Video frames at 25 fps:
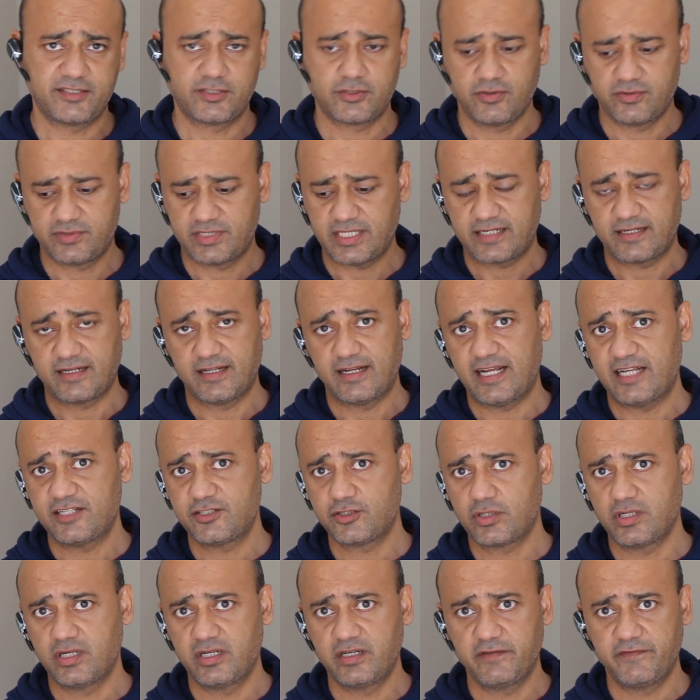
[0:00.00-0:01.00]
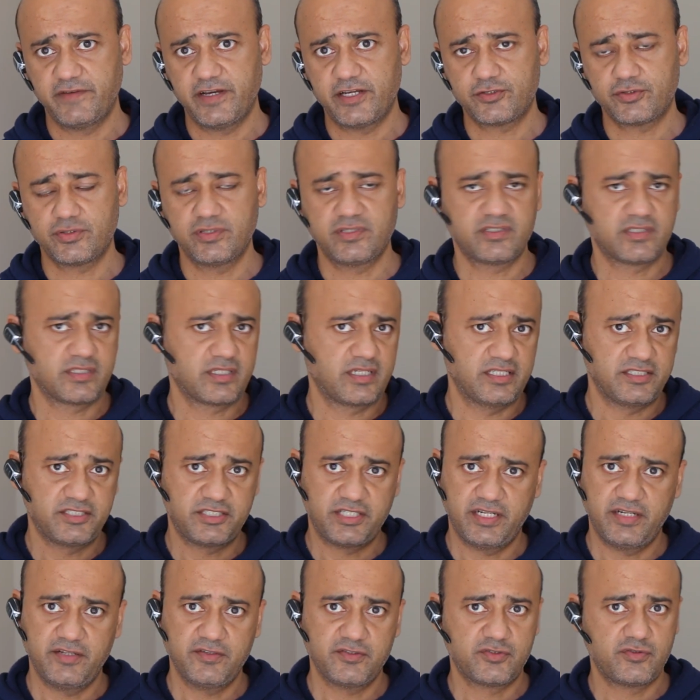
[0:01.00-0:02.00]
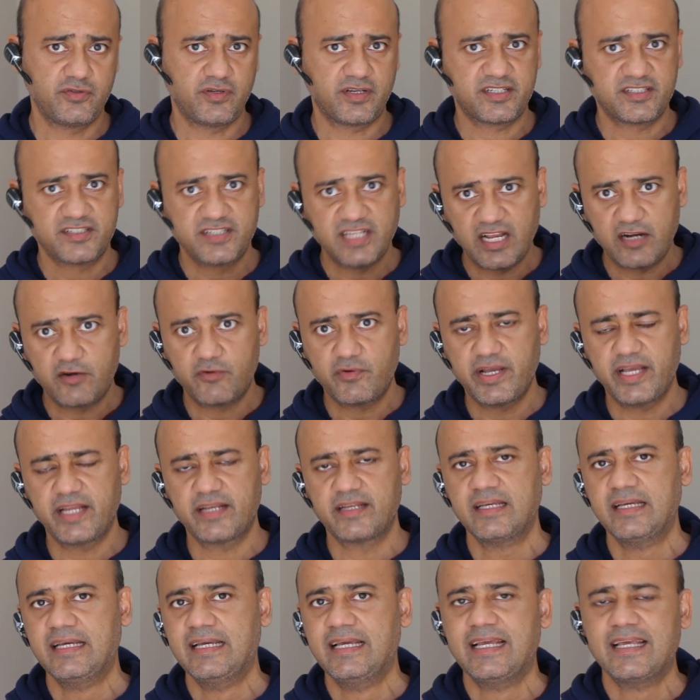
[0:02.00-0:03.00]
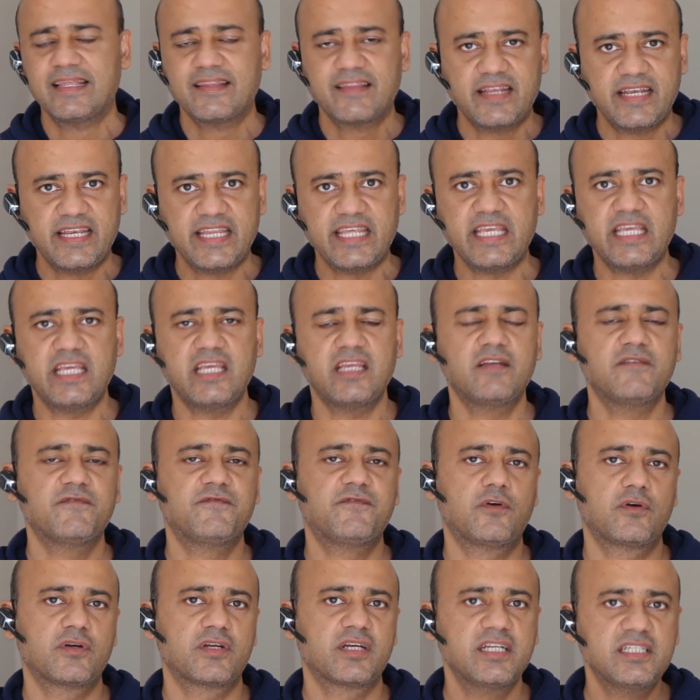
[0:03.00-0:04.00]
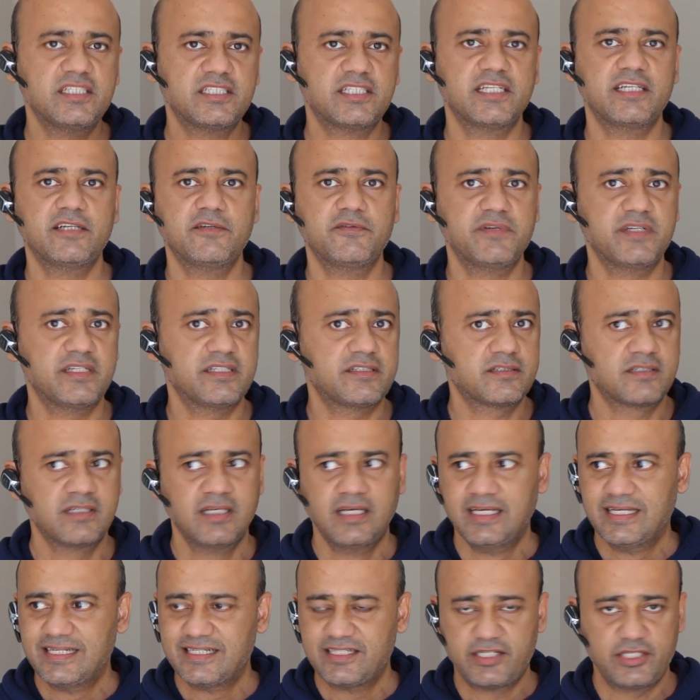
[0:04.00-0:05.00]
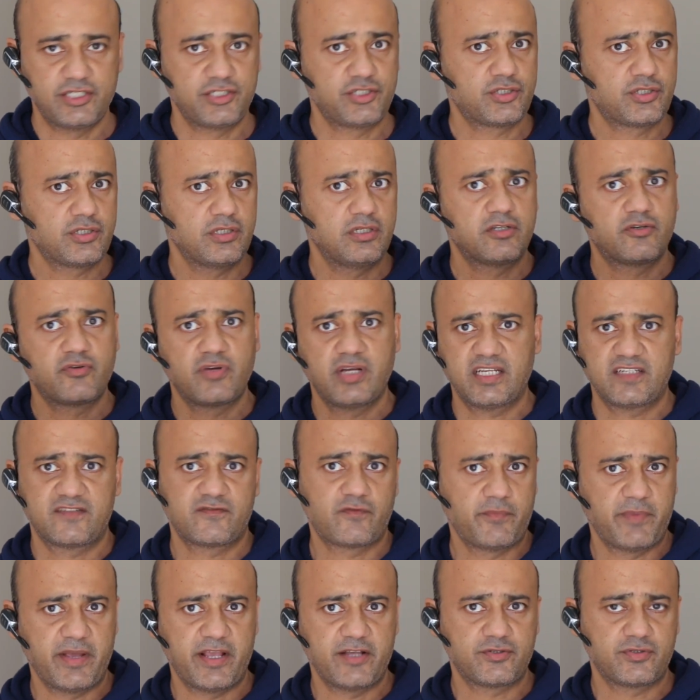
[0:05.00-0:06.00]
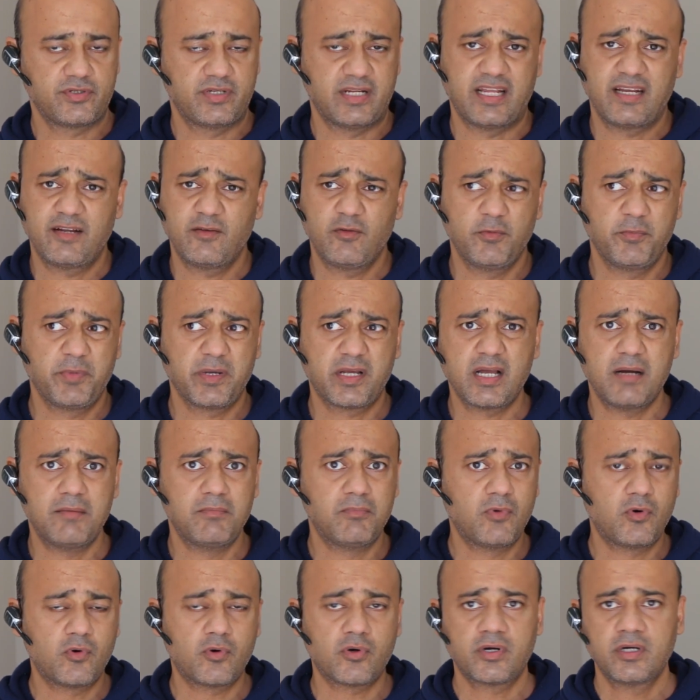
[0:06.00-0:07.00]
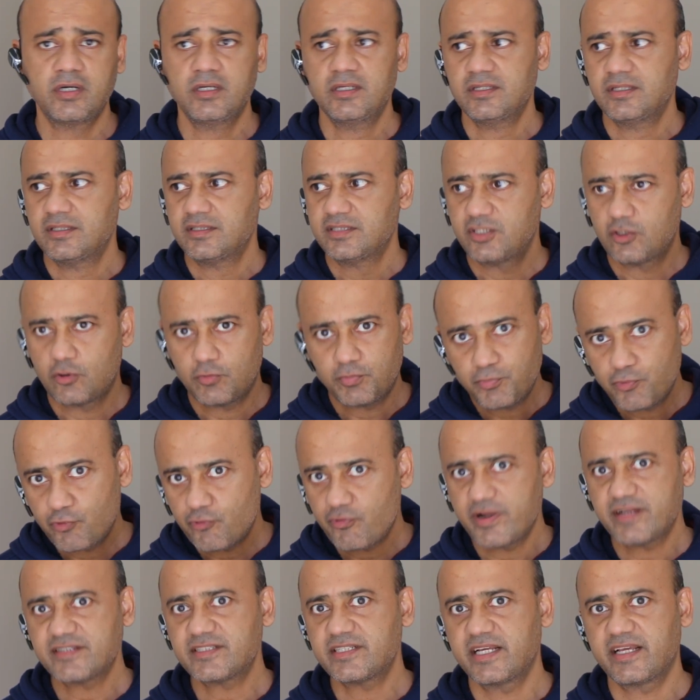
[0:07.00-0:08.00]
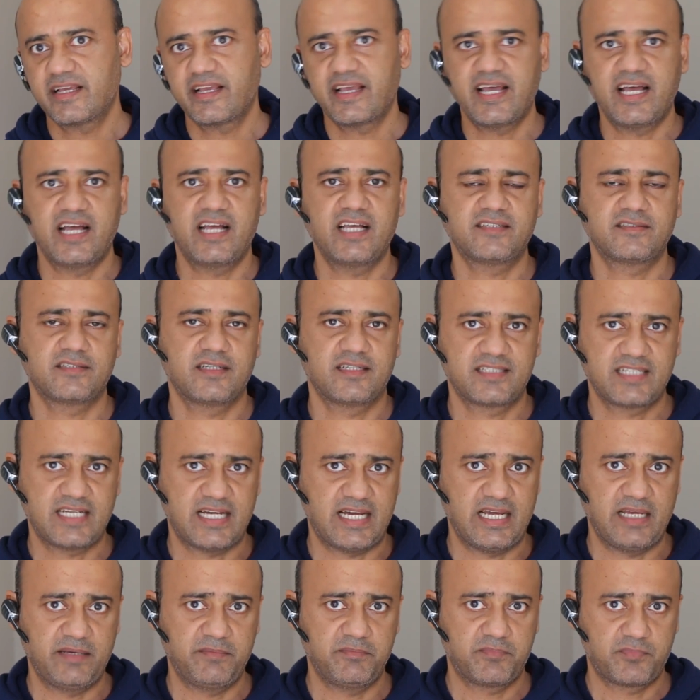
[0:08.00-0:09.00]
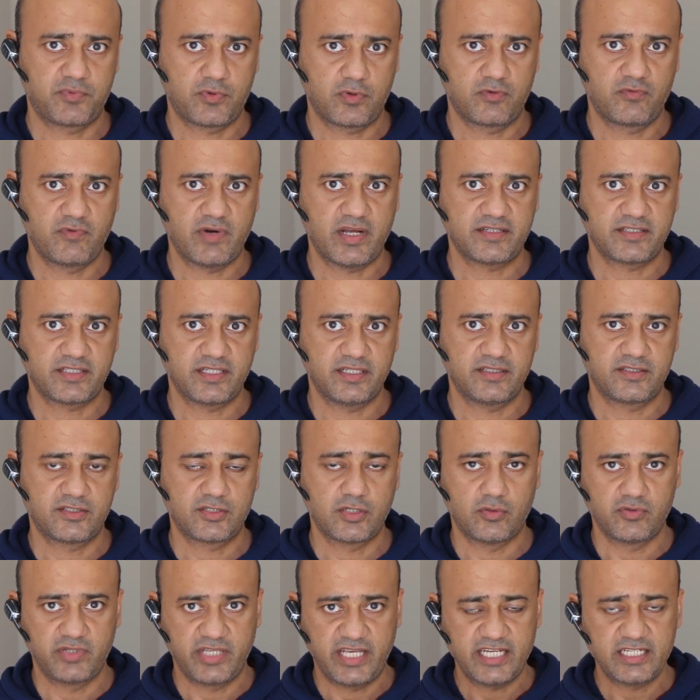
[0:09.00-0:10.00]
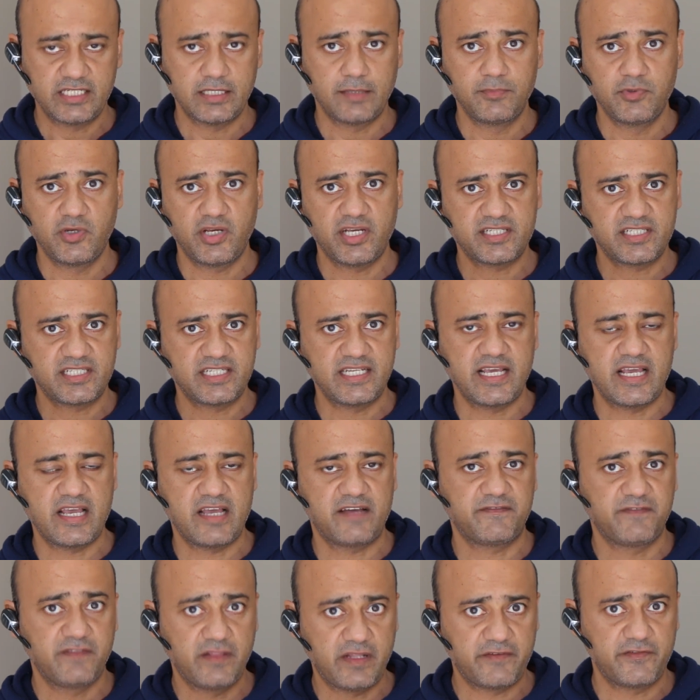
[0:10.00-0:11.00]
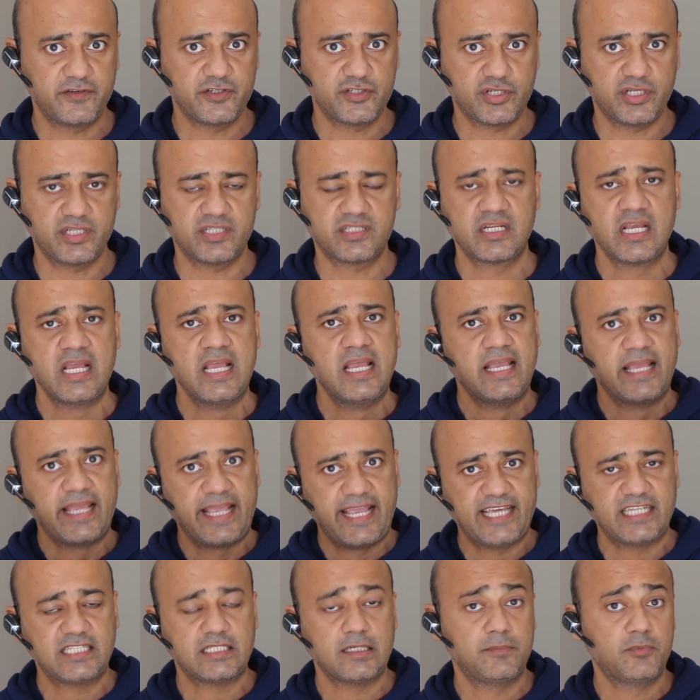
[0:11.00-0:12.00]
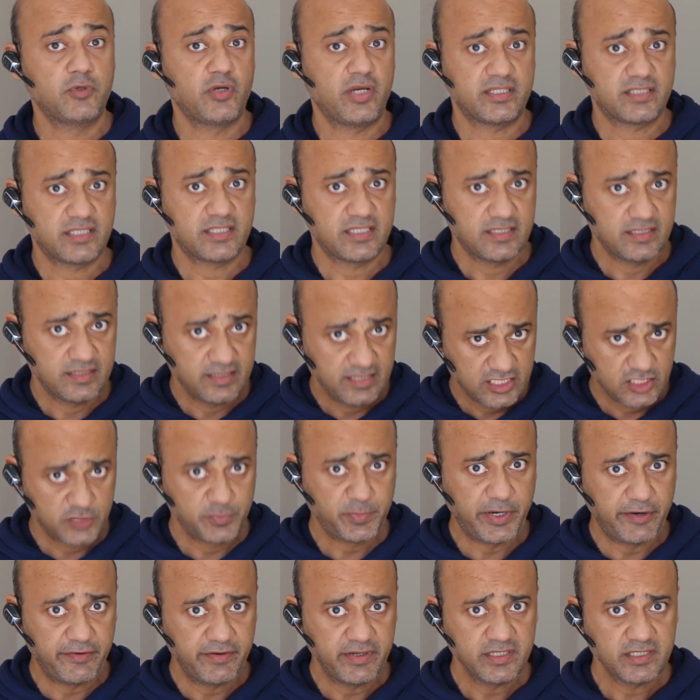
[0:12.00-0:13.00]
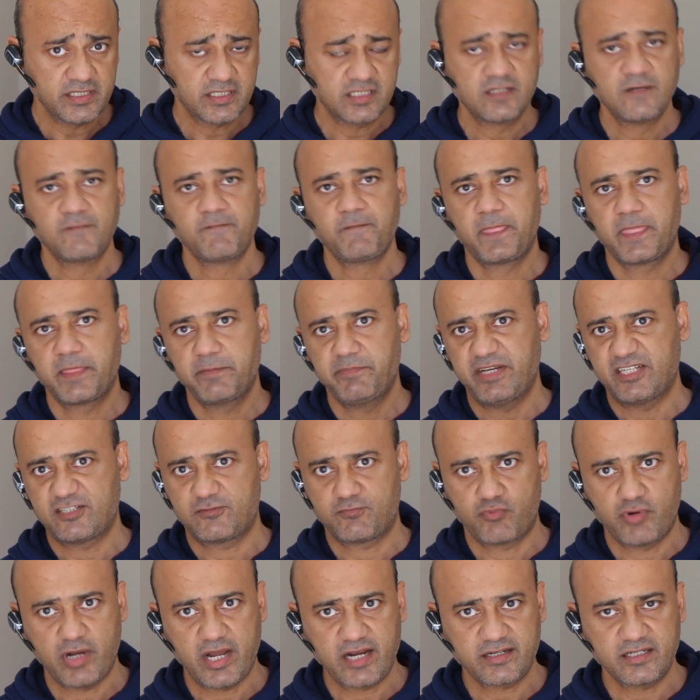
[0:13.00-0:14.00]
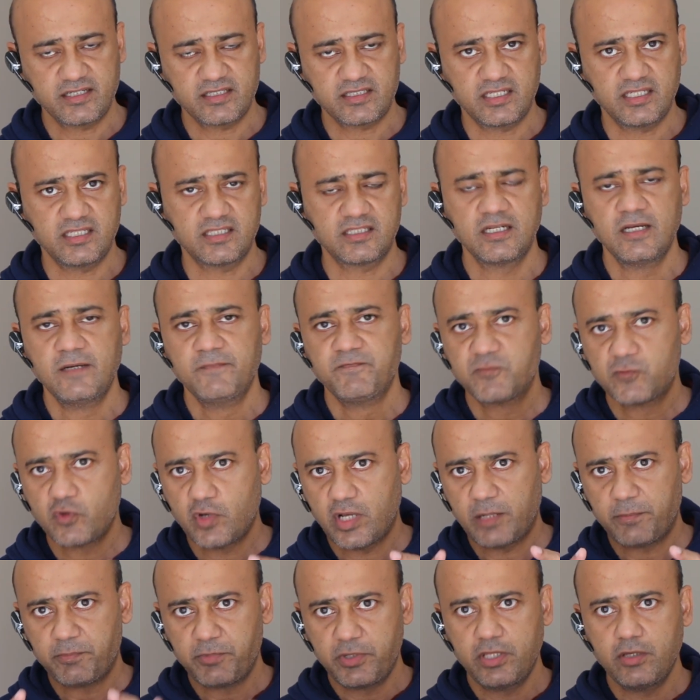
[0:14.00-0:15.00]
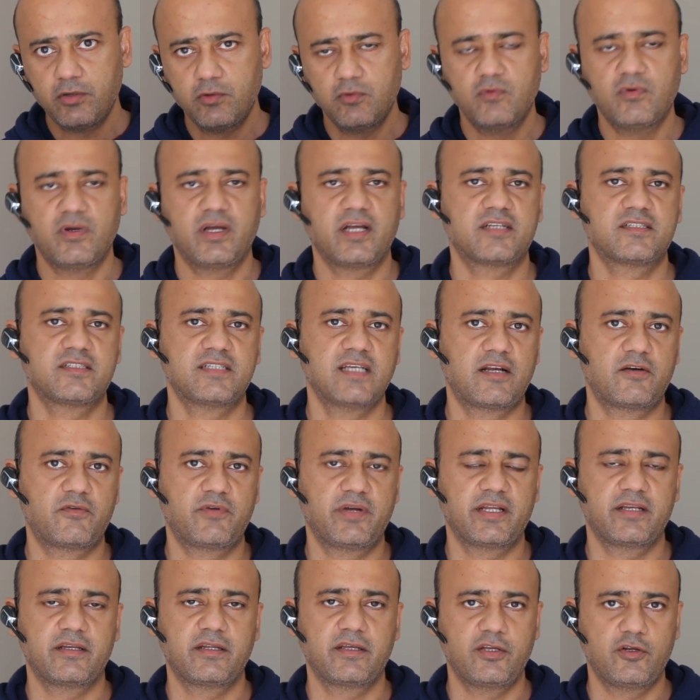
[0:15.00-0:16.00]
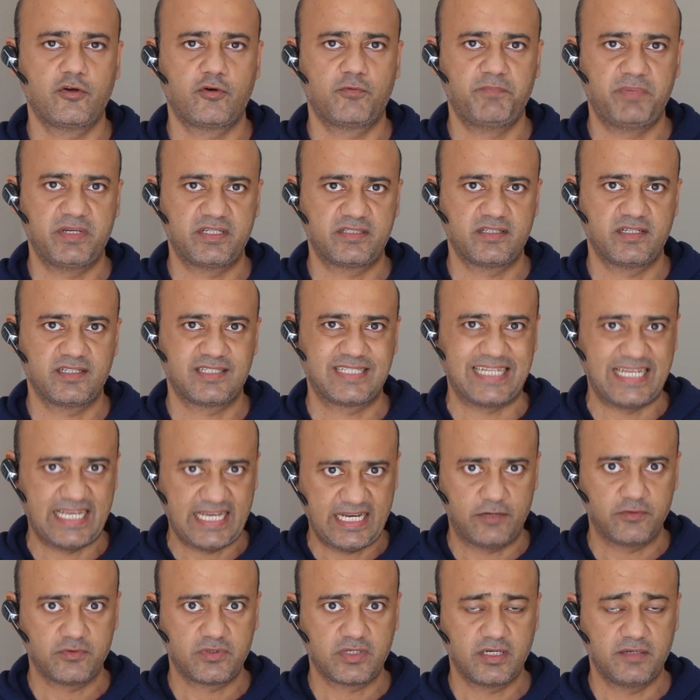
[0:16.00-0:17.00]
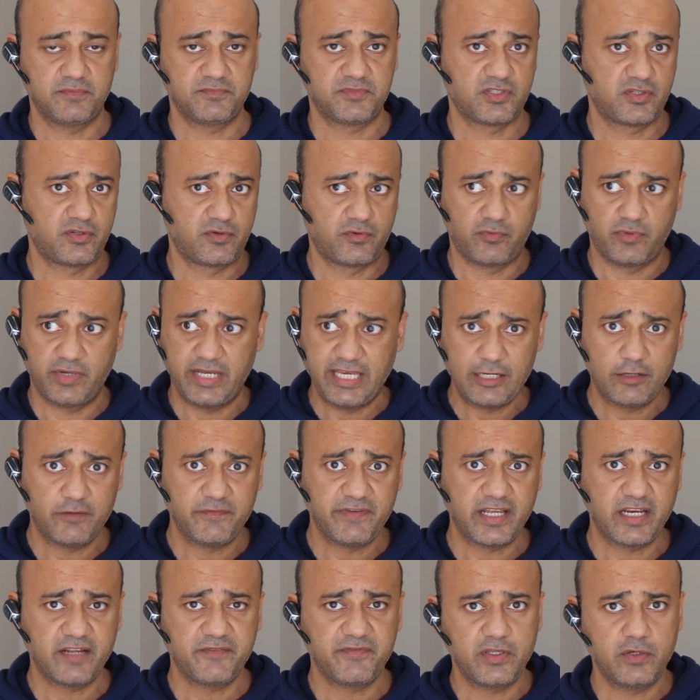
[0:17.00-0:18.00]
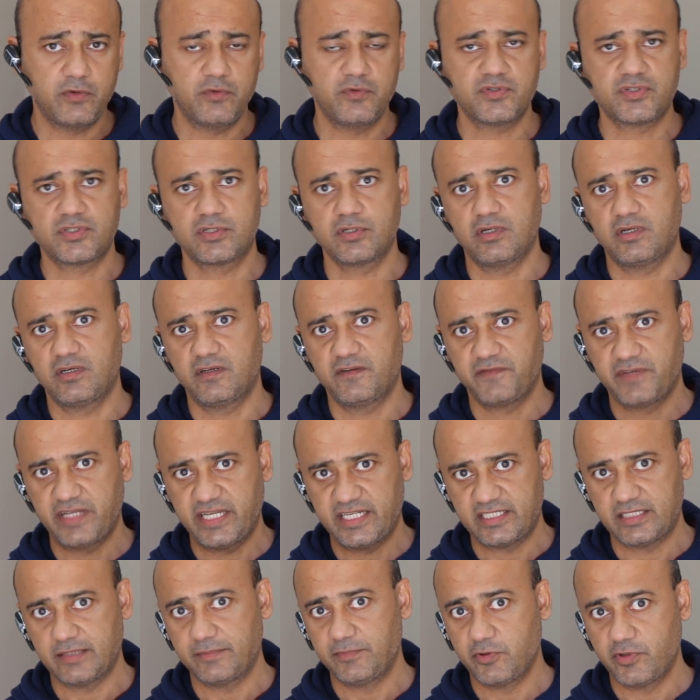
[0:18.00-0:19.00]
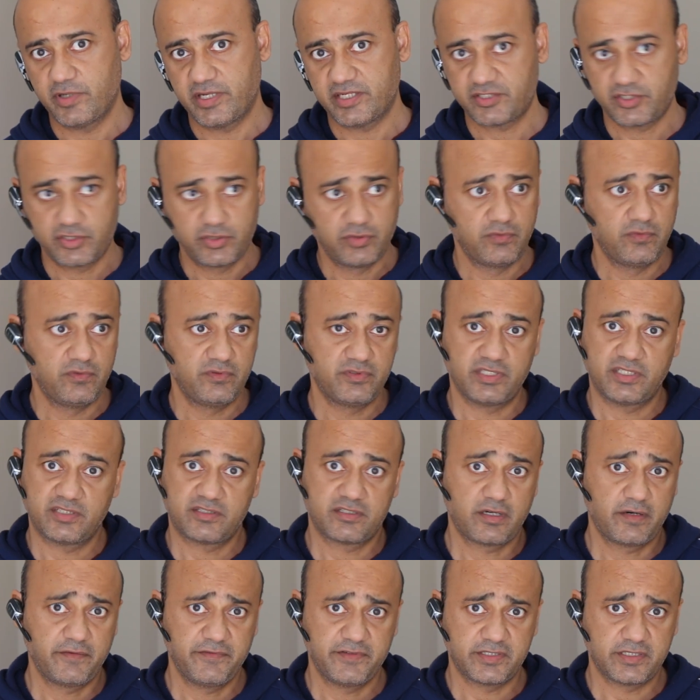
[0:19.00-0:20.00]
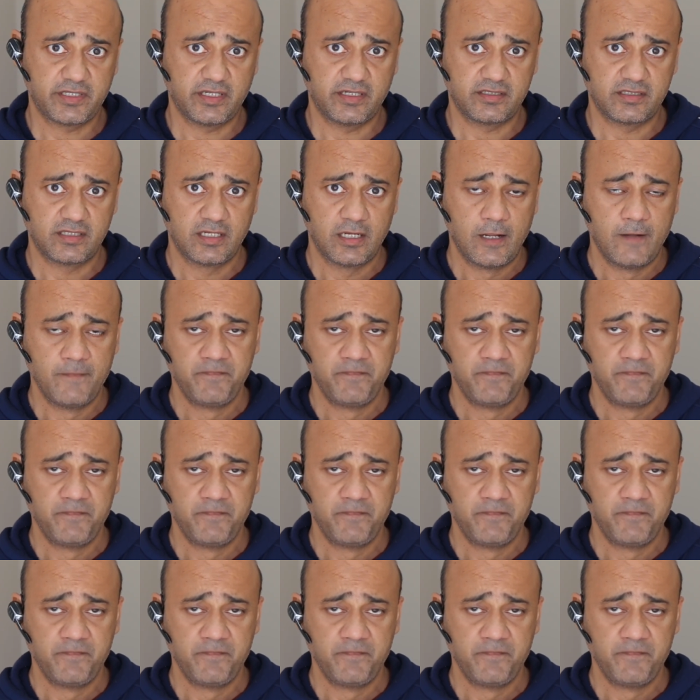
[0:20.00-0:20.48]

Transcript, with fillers: So technological innovations continues to accelerate the need for continuous digital transformation, and it will become more you know, pressing as time progresses. So the AWS CAF leverages AWS experience, best practices to help you accelerate your business outcomes through innovative use of AWS tools and services.